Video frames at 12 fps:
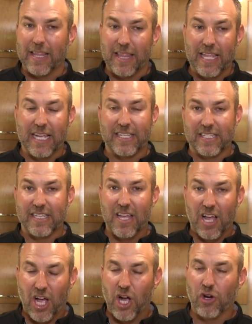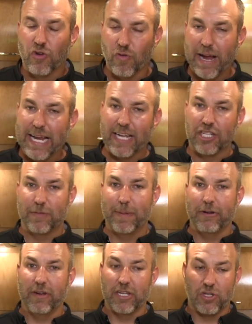this a great
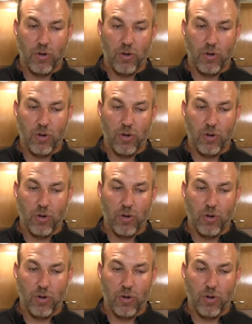experience.